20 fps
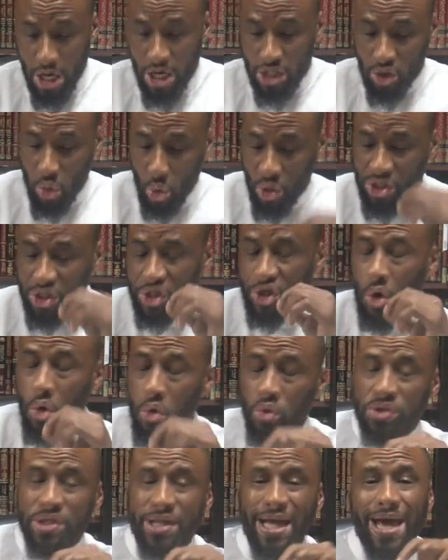So it
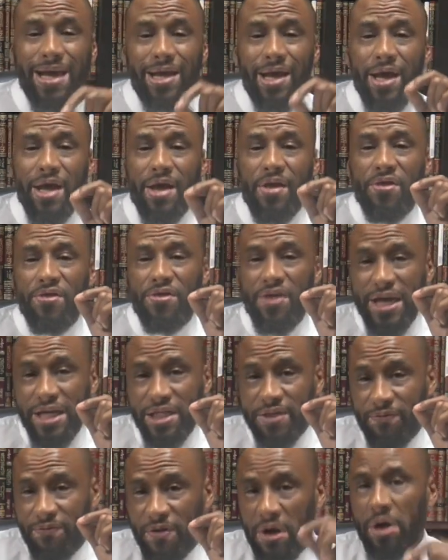shows that
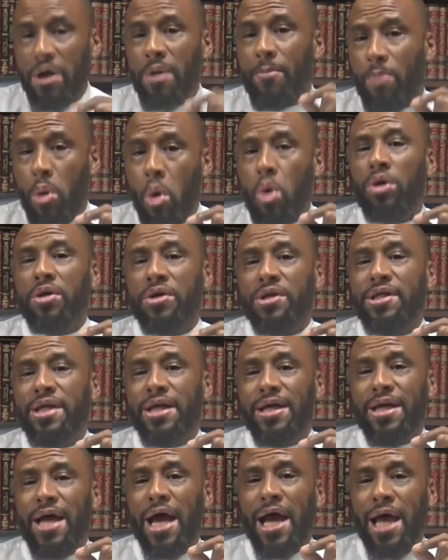it's very important,
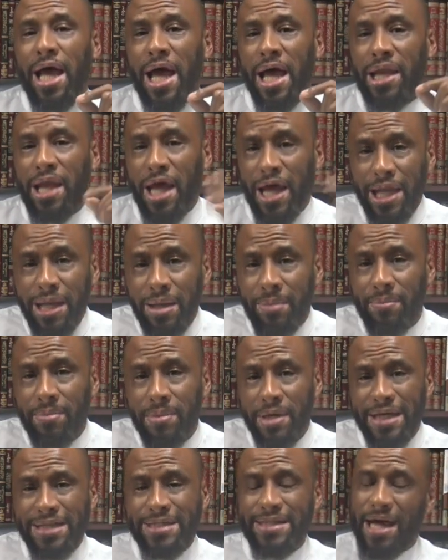uh, al-ilm,
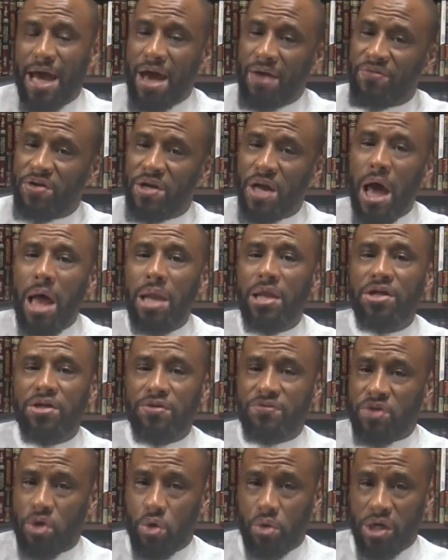is to have knowledge
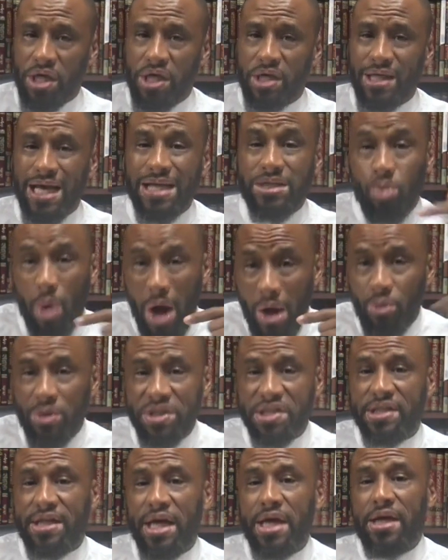of Tawheed. That's why we
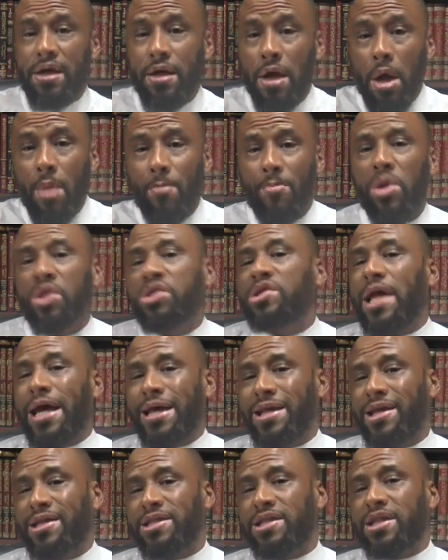study books
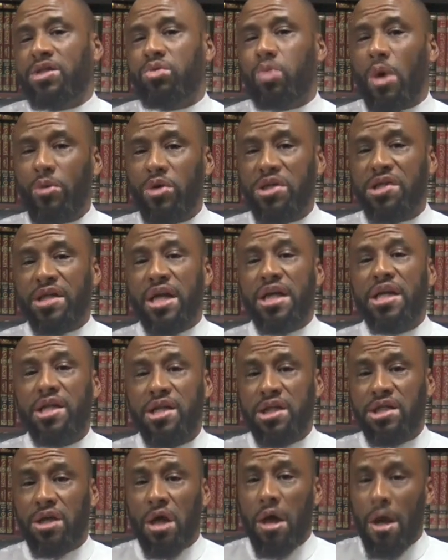like this. That's why we study
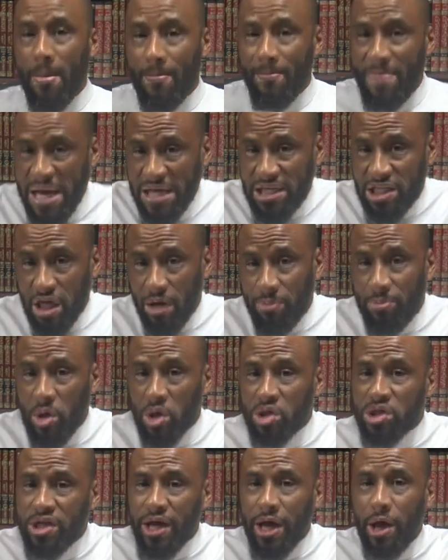these basic
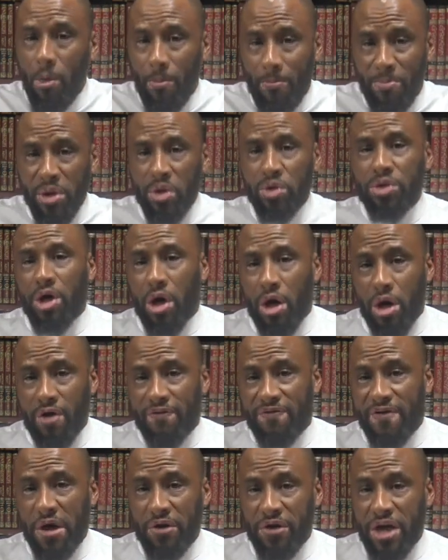books to help build our
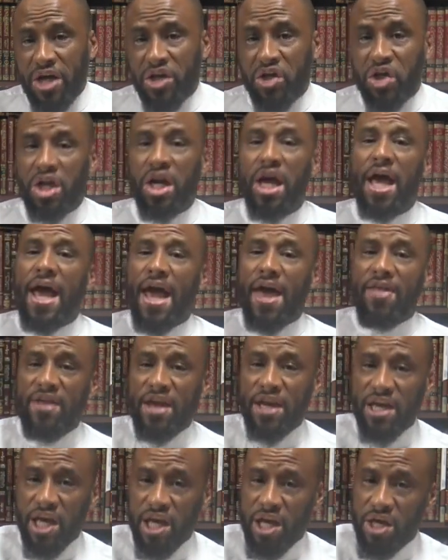foundation and
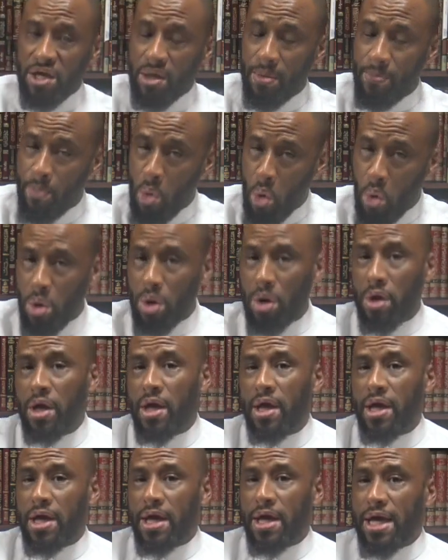then get into more
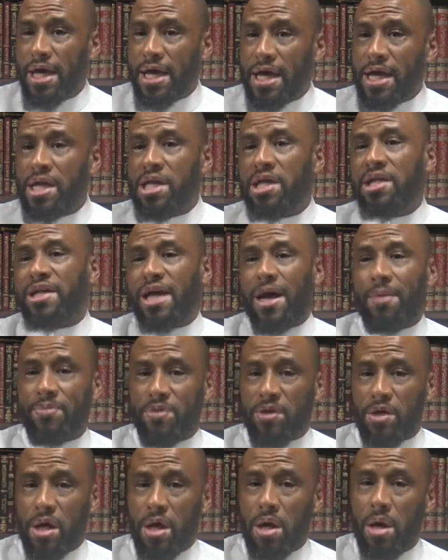
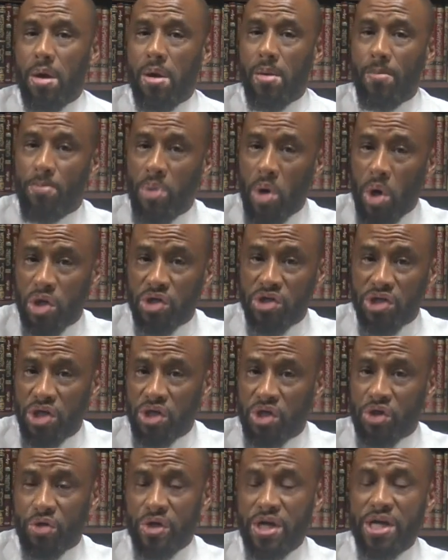in-depth books
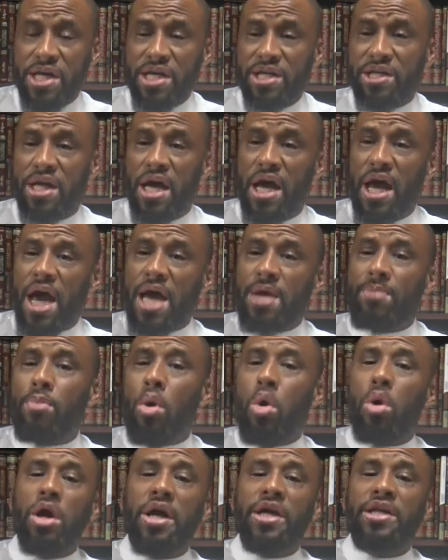and treaties and
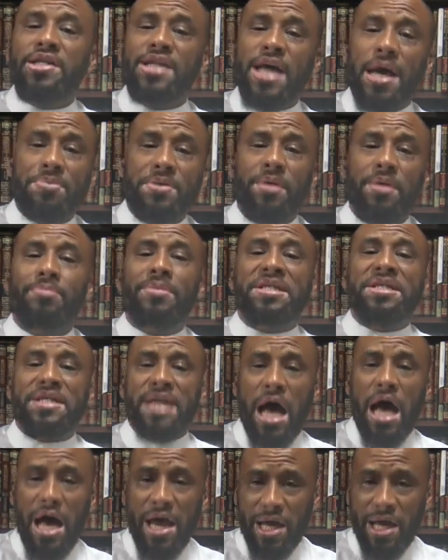more in-depth
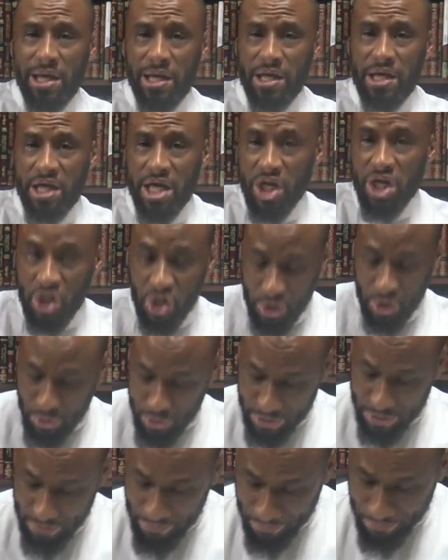masail and
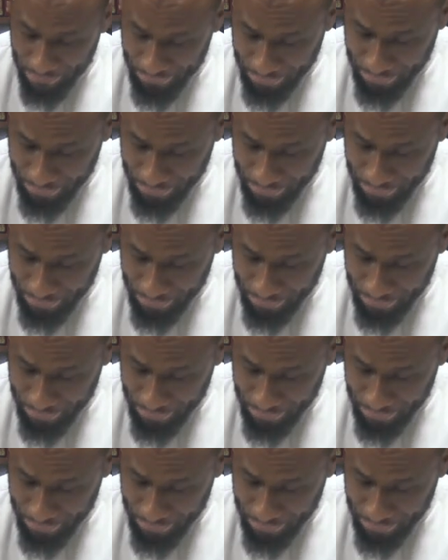issues.